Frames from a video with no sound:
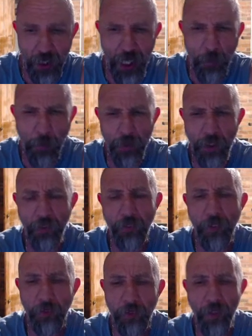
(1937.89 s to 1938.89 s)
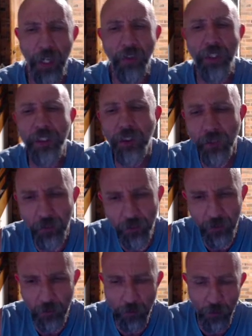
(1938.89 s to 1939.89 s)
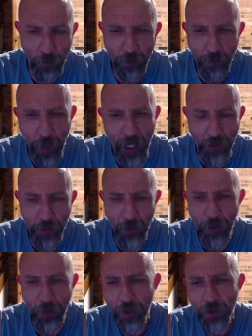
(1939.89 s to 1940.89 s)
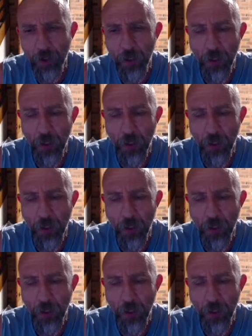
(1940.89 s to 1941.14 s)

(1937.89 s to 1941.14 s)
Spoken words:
a couple of different variants of passwords,